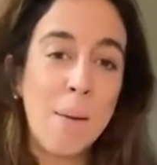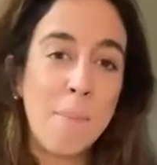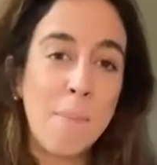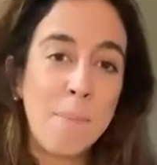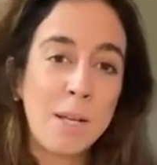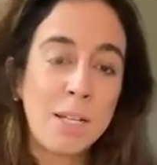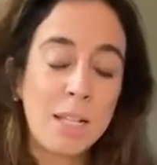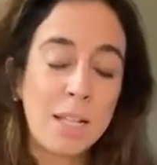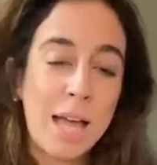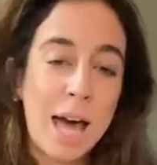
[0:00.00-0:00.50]

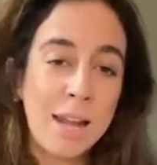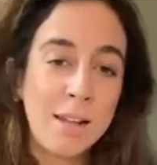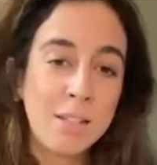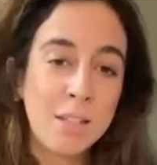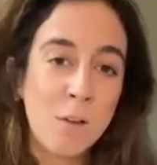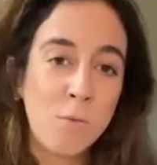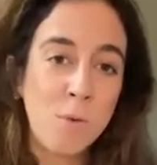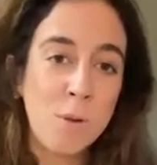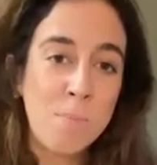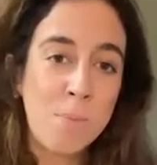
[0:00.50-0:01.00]
Because a lot of
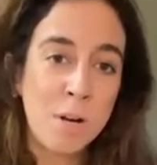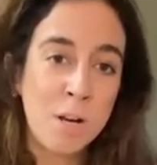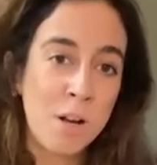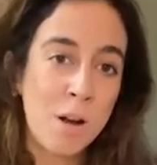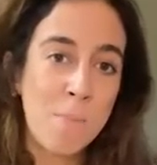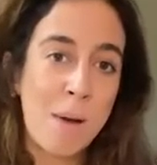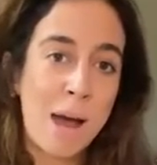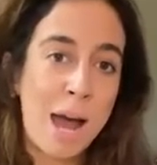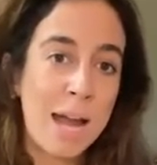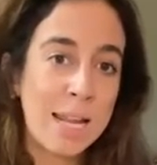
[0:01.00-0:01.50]
stuff we put in
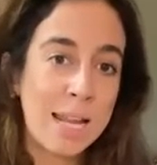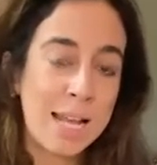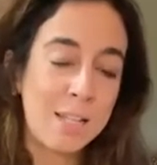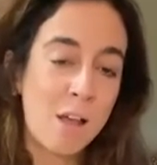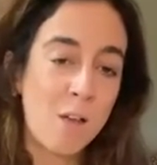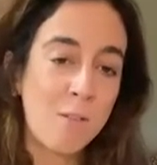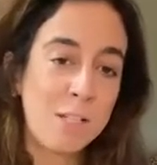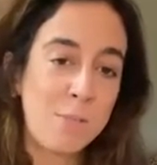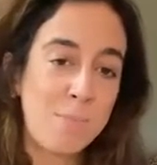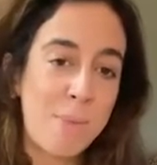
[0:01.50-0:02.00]
our body has
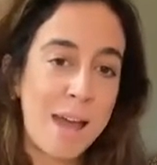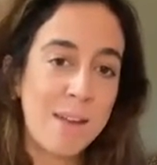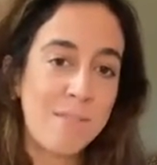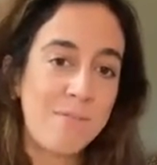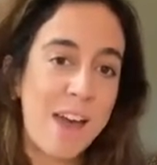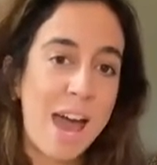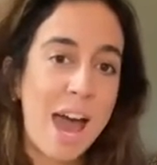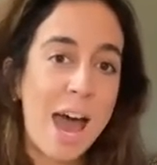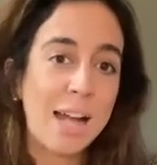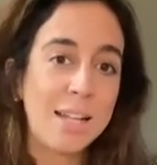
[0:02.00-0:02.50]
all these bad
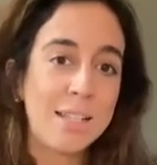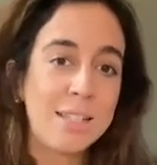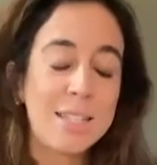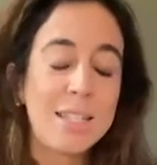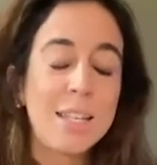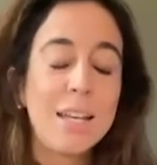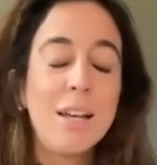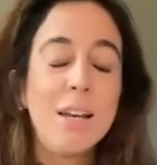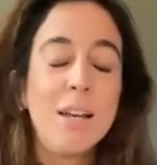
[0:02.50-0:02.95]
fats.